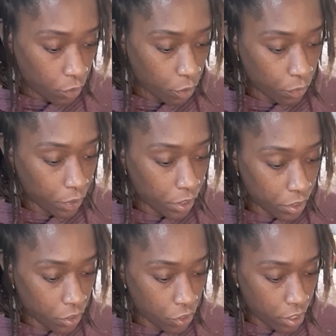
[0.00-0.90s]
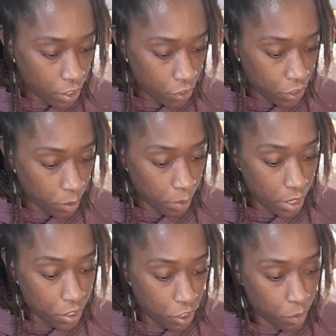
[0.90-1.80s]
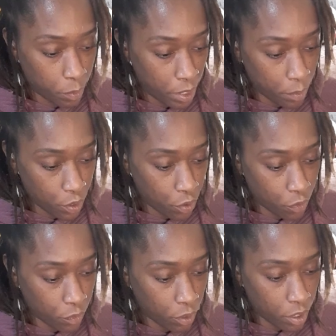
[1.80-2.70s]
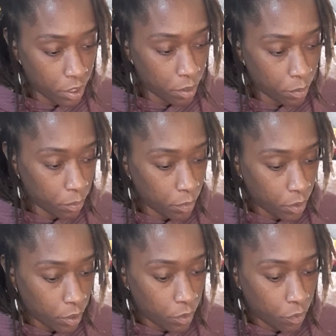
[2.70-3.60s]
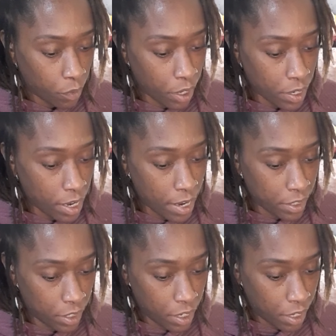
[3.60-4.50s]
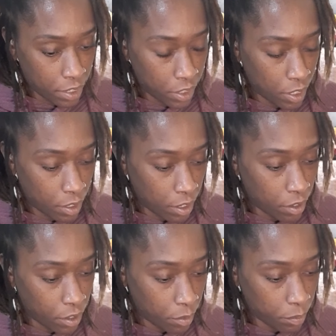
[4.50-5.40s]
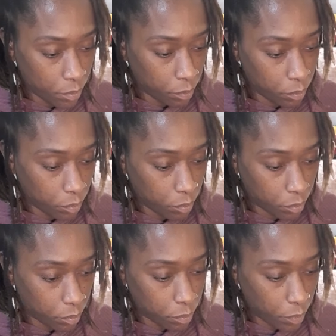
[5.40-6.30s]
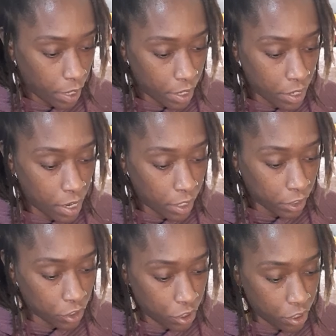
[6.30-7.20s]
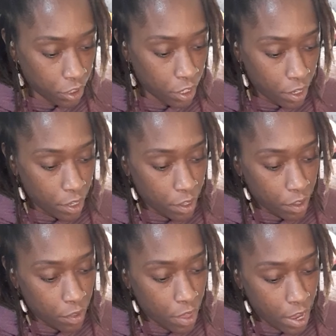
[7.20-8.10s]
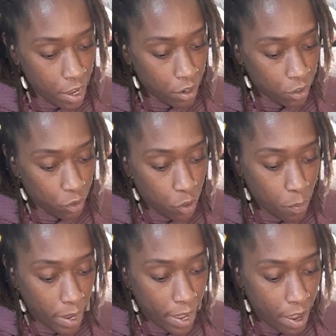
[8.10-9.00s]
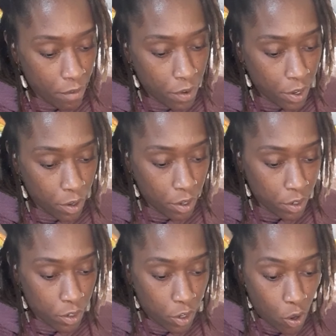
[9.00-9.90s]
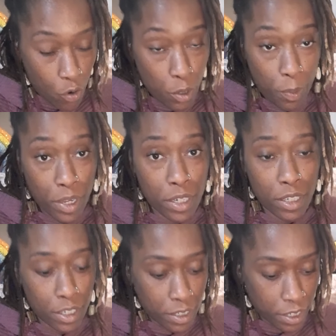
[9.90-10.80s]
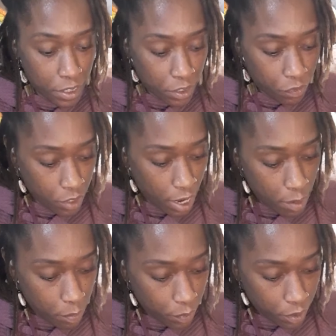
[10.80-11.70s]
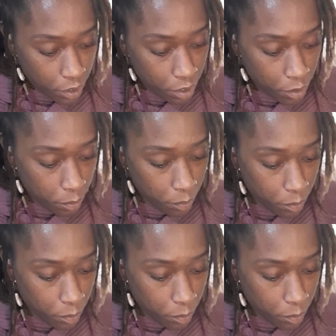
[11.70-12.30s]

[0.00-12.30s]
revealing uh, your subconscious. Maybe you're um, recognizing and um, acknowledging that you may have a, a codependent, addictive type um,